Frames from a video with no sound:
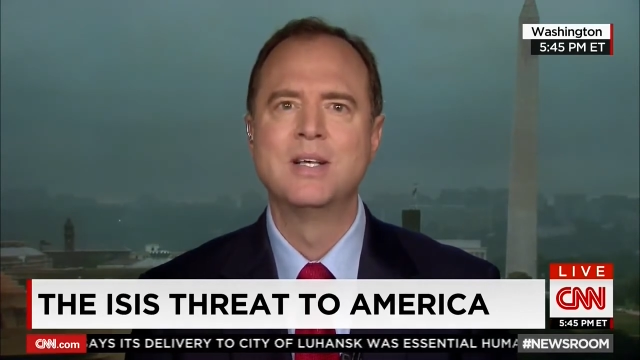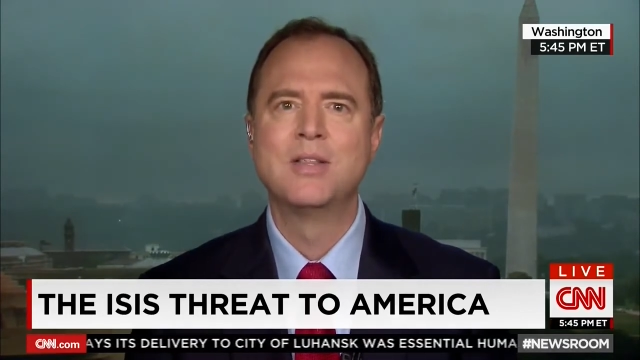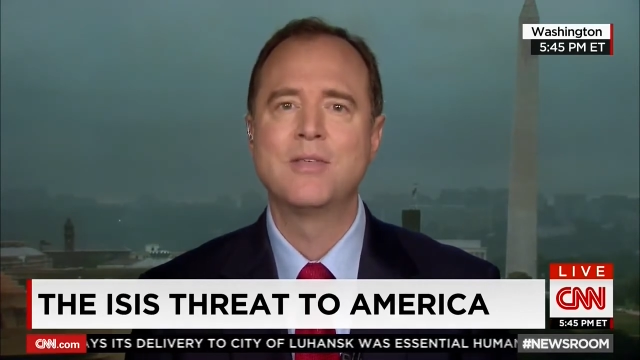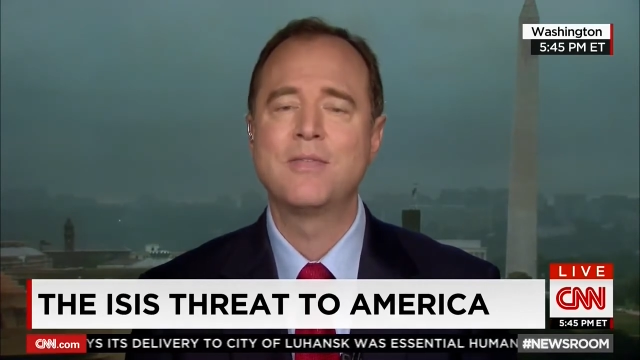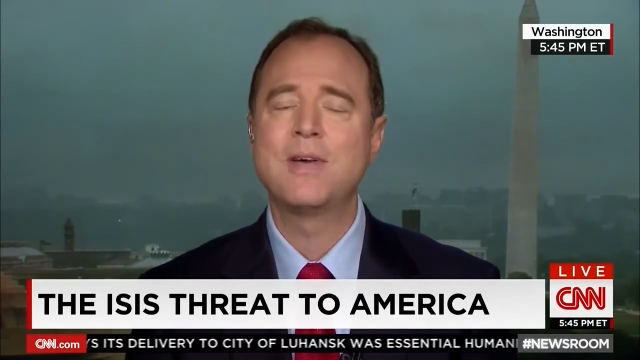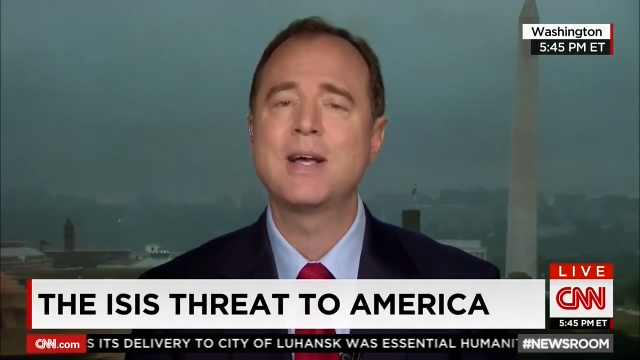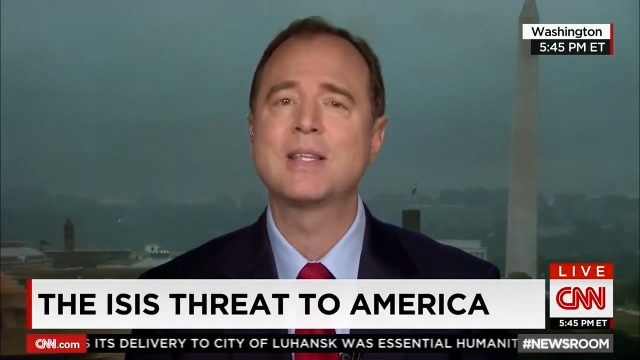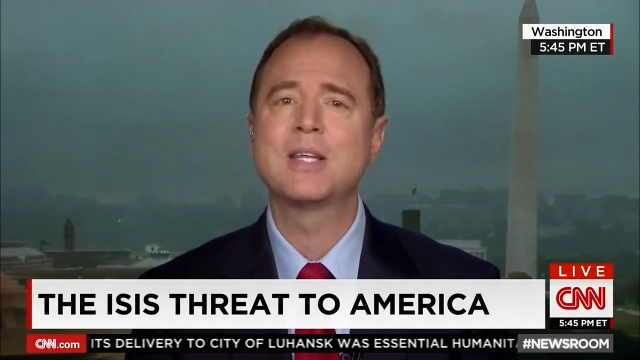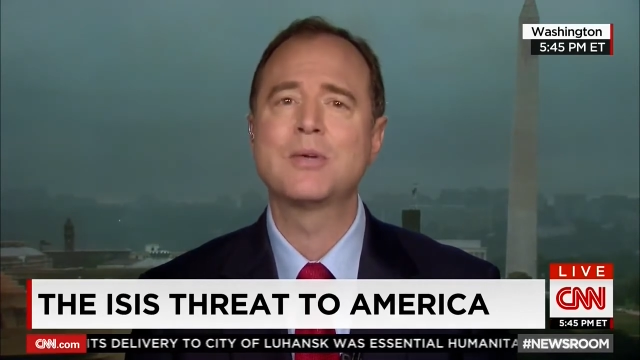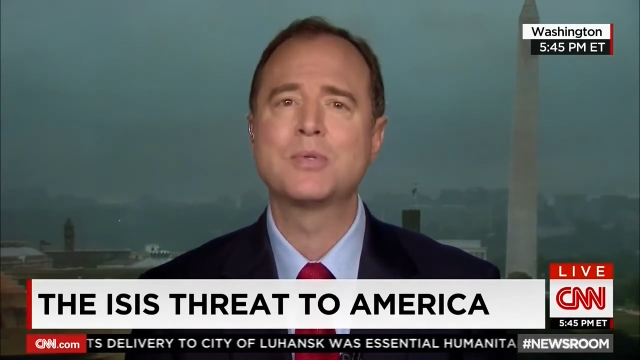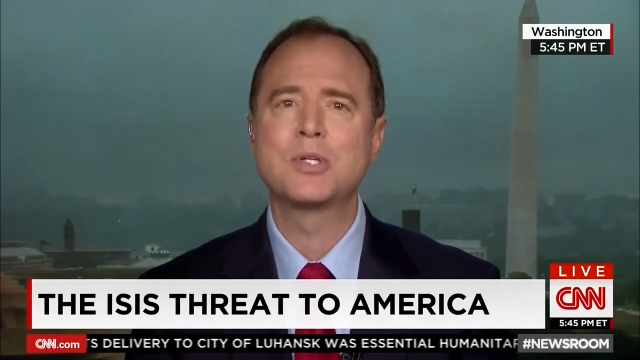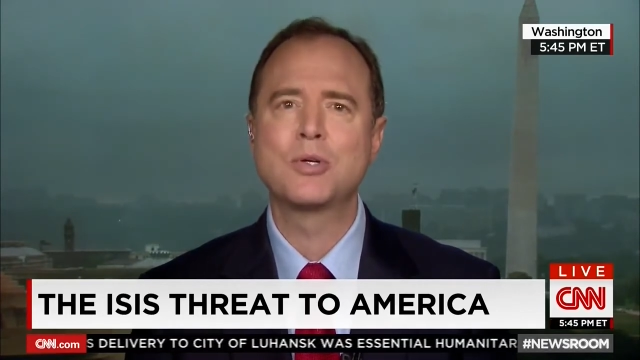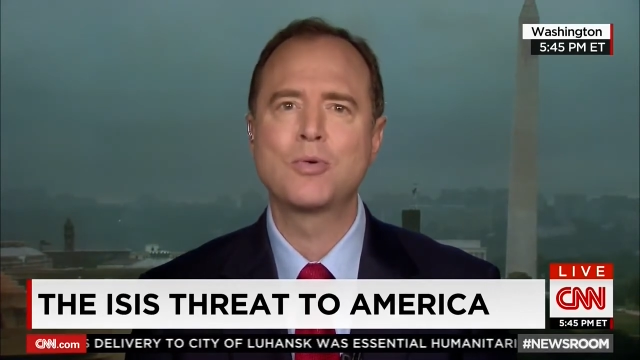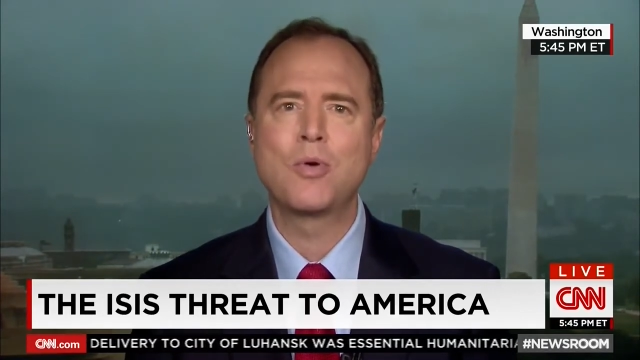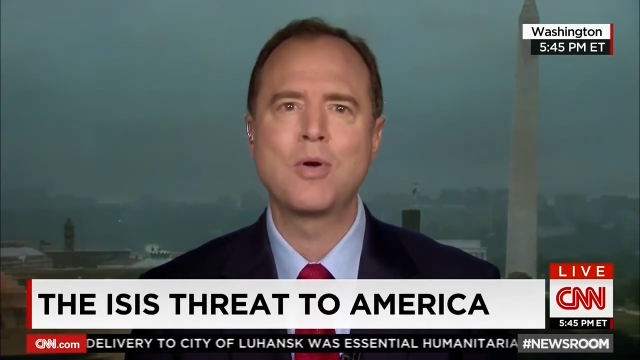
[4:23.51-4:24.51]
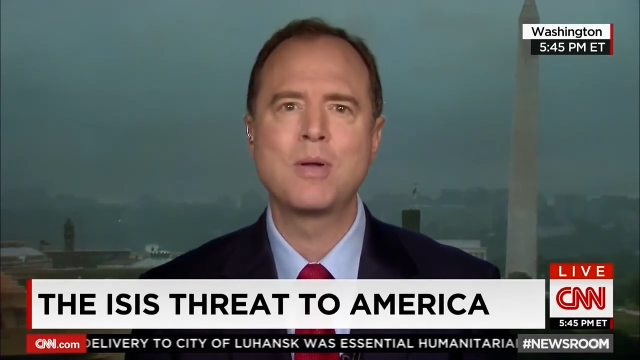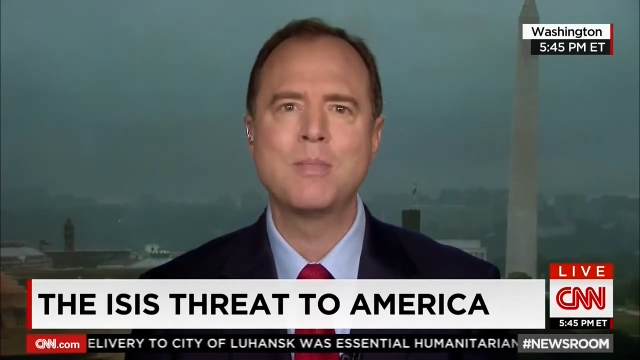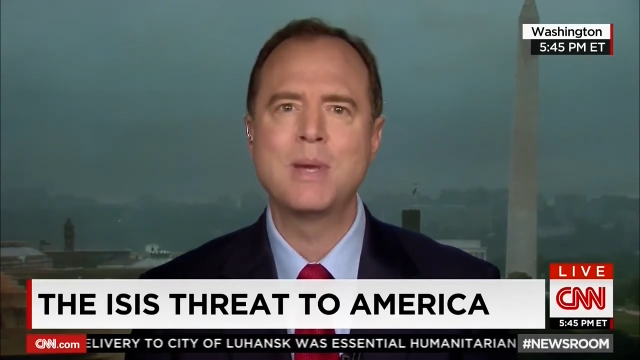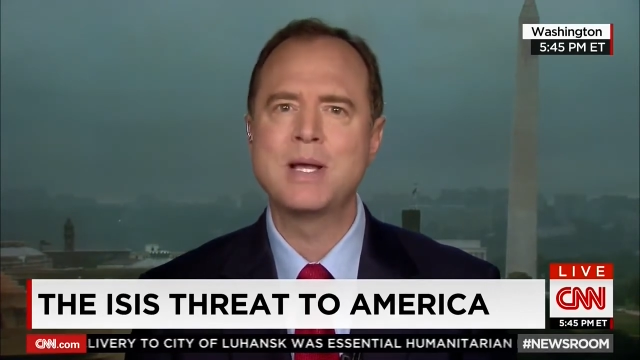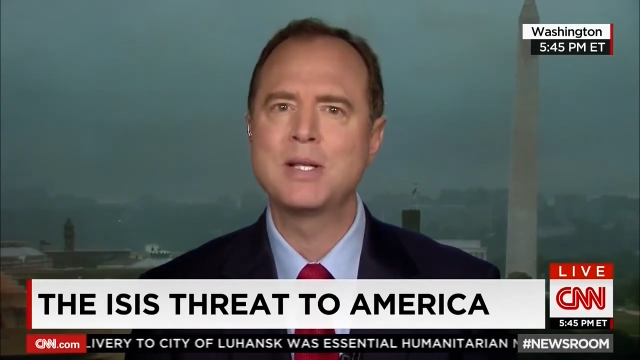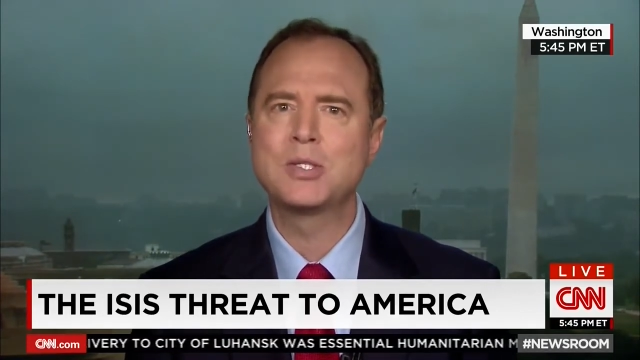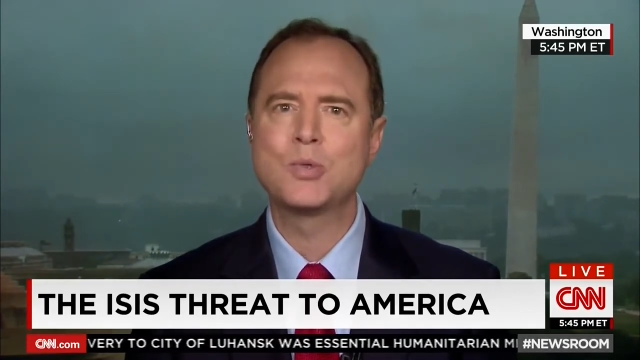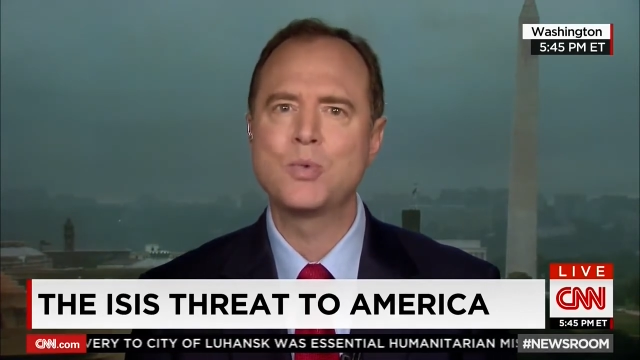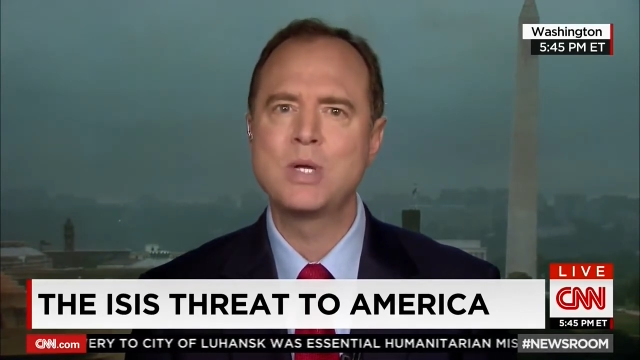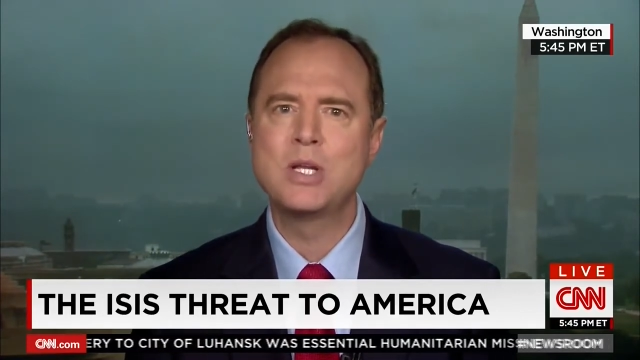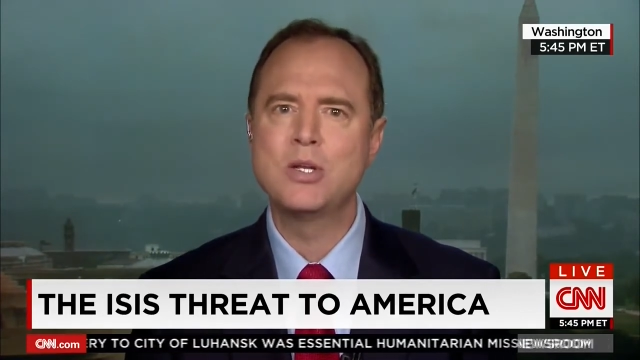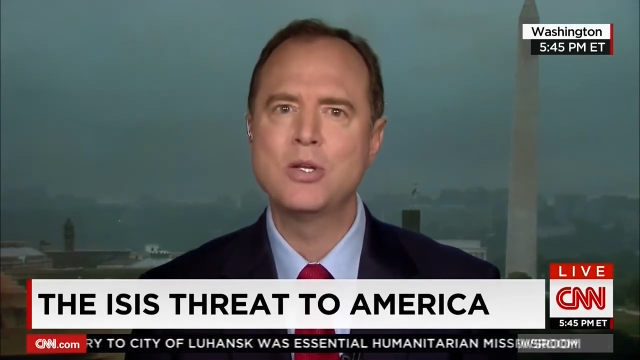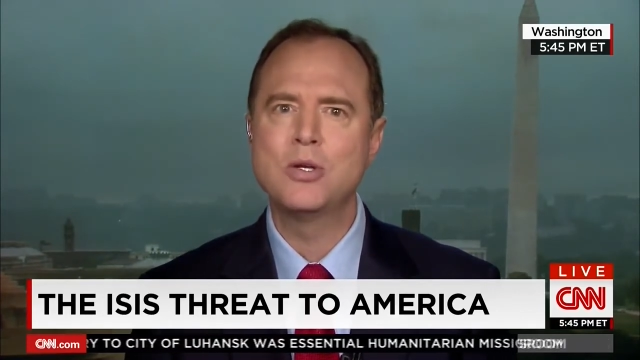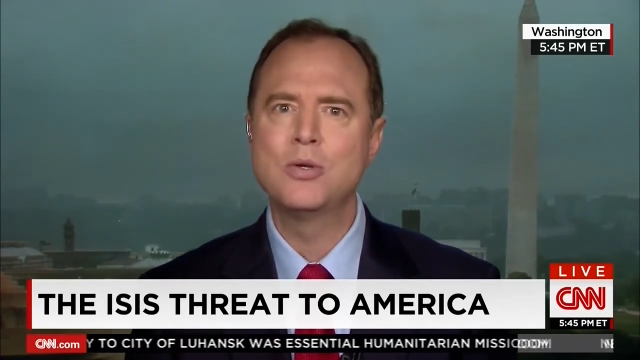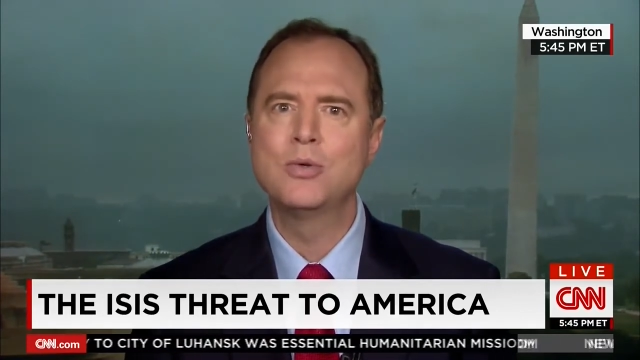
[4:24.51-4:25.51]
The fact that it was a growing menace we
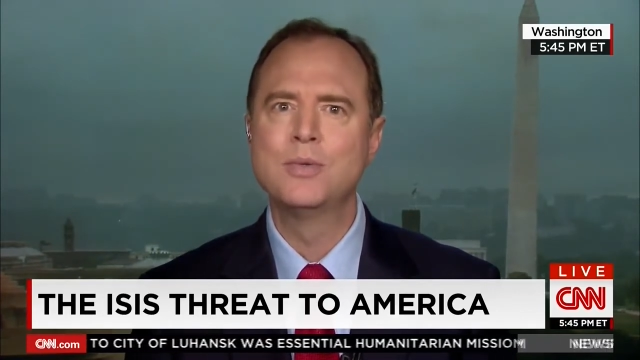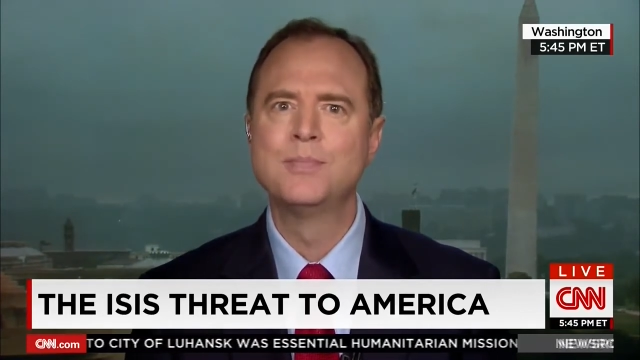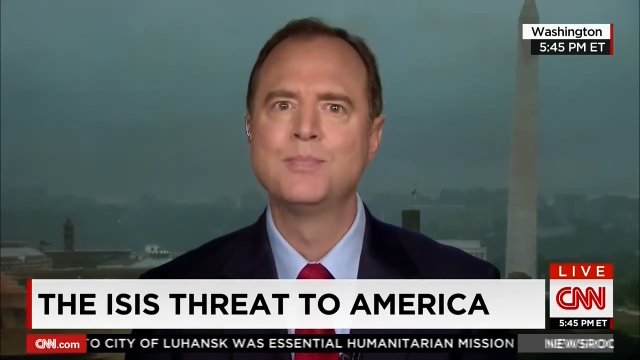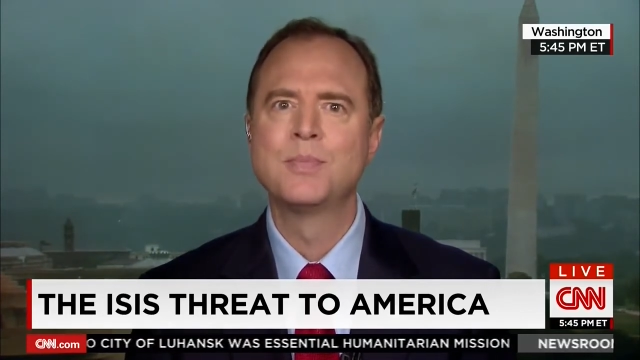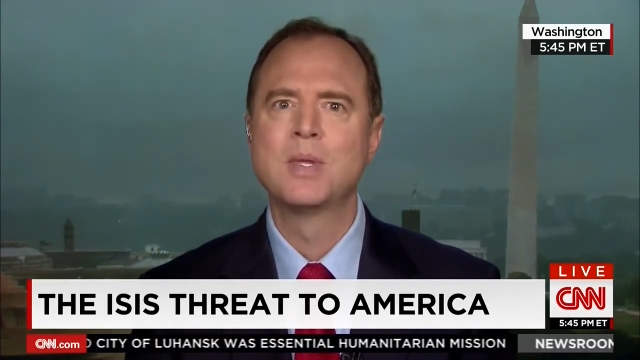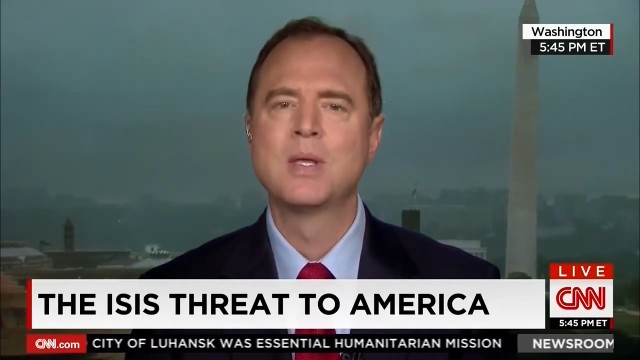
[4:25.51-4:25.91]
knew.